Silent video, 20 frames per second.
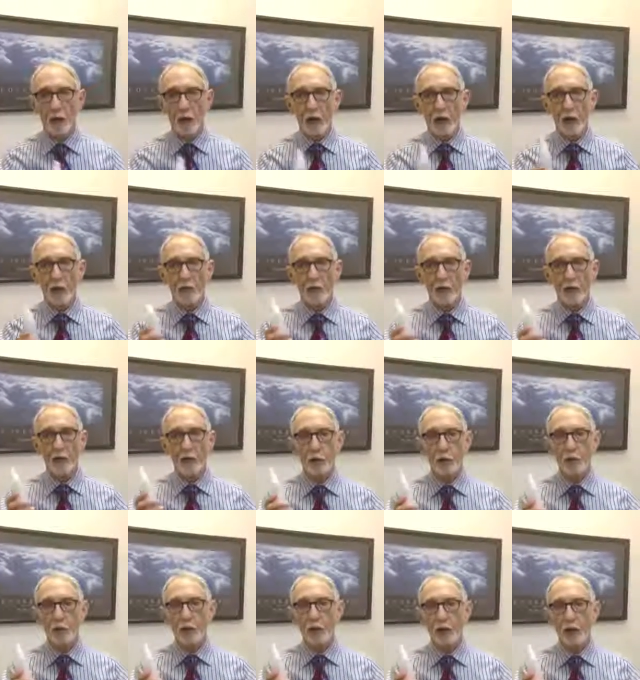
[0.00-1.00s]
I've had
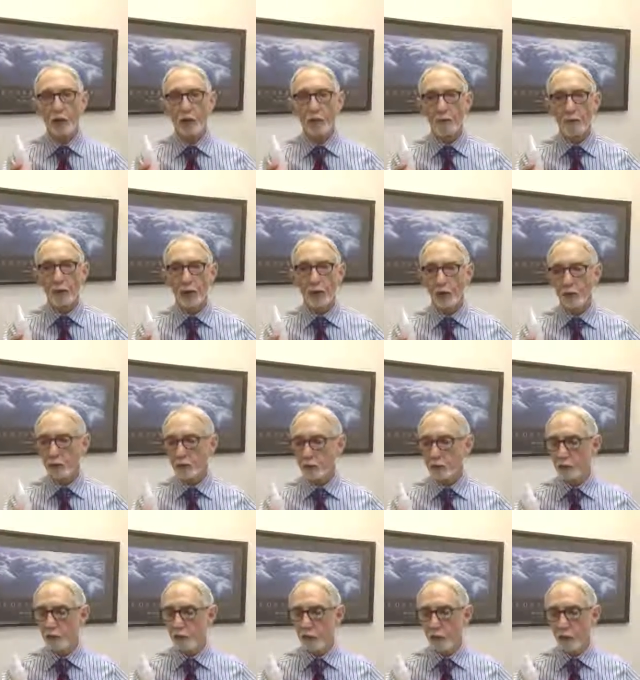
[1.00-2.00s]
no side
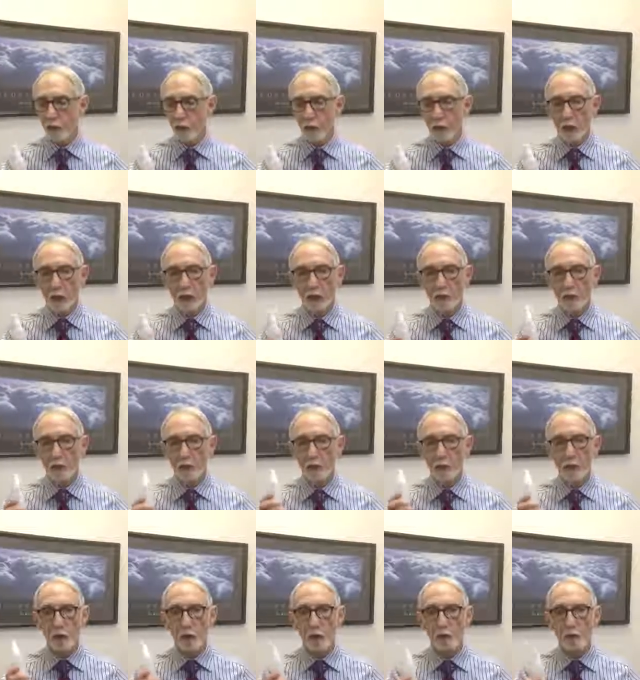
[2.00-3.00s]
effects. I've been
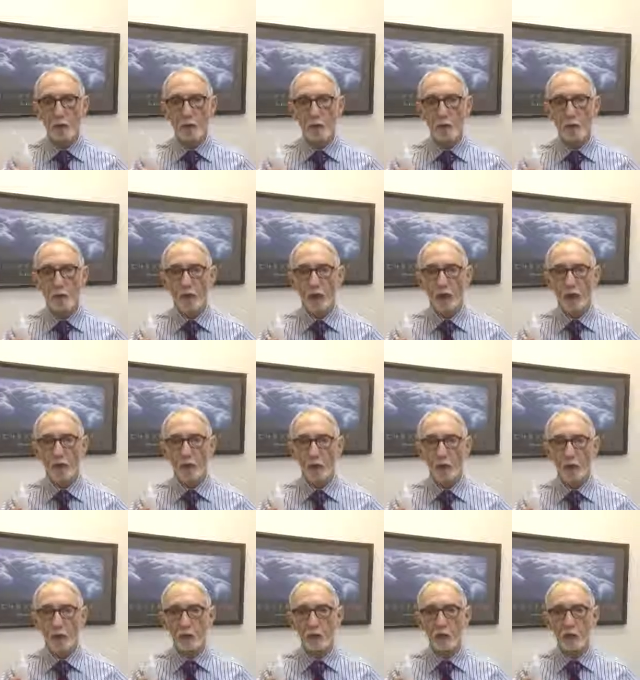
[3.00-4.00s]
doing this for over 5
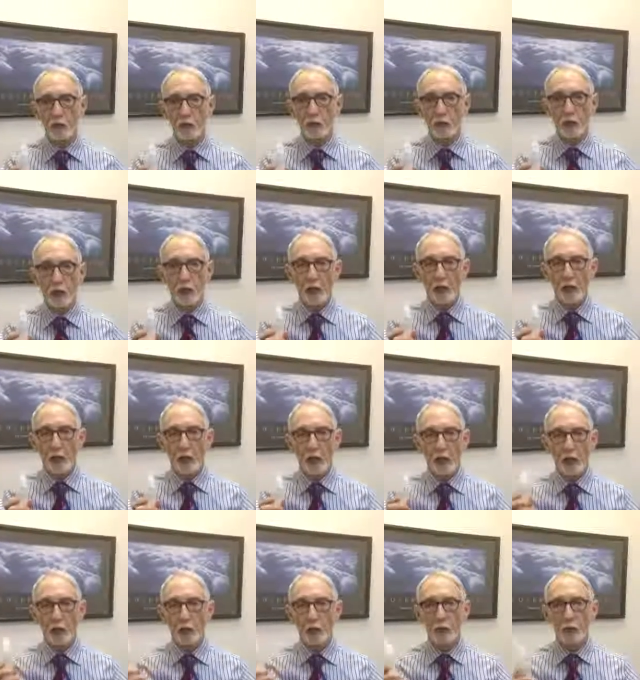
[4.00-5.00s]
years,
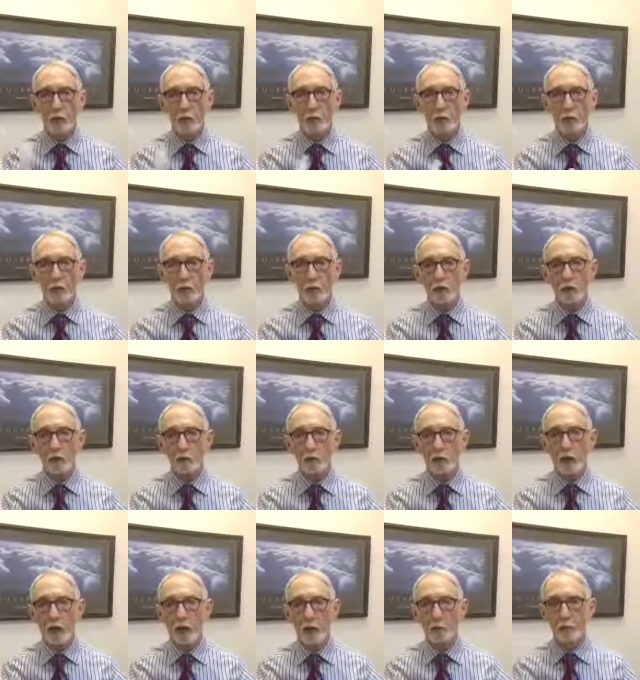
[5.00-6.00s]
and the results have
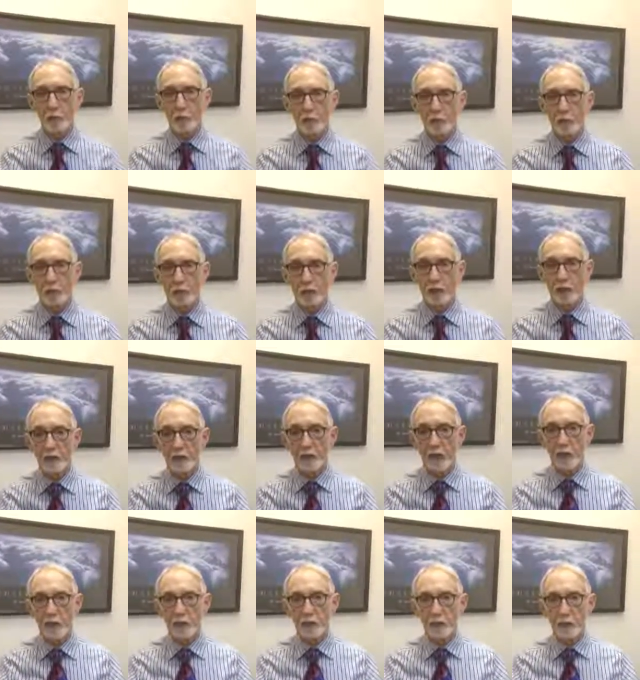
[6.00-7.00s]
been absolutely
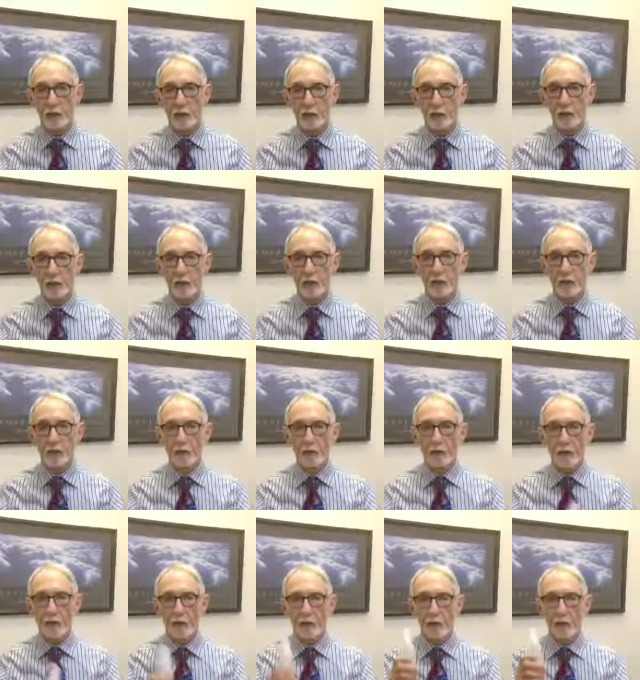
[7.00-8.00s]
fantastic.
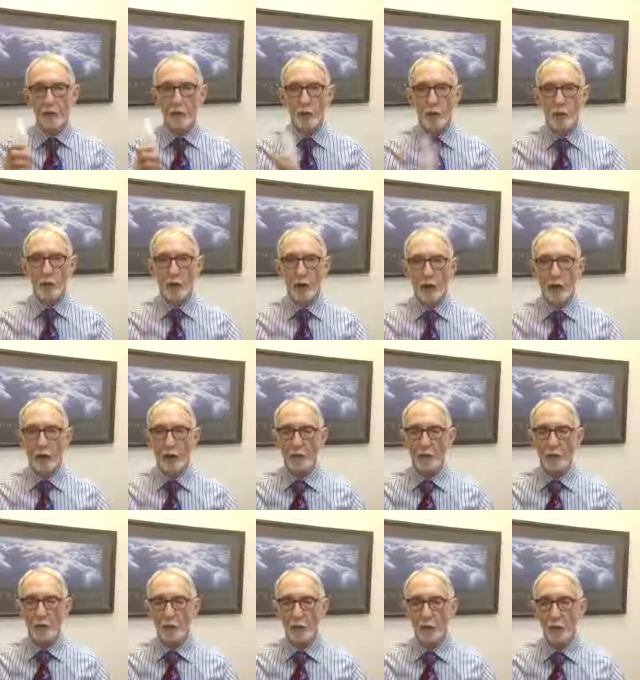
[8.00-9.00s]
Thank you, and
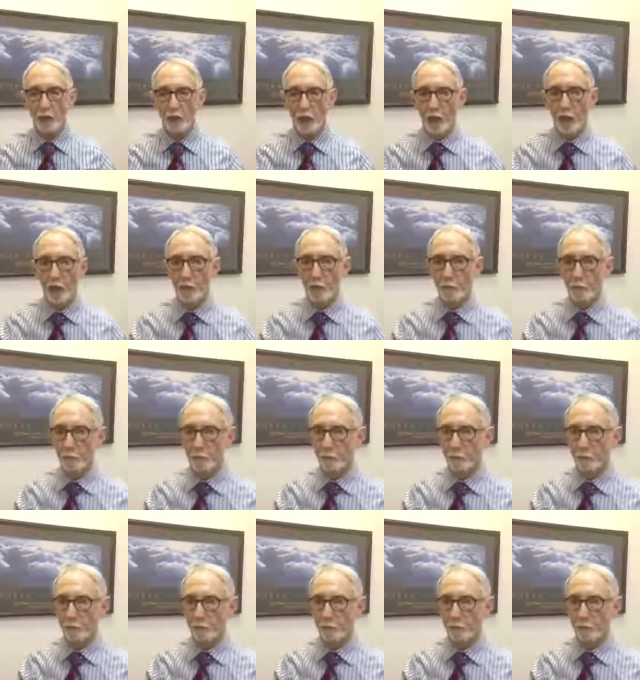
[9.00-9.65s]
have fun with that.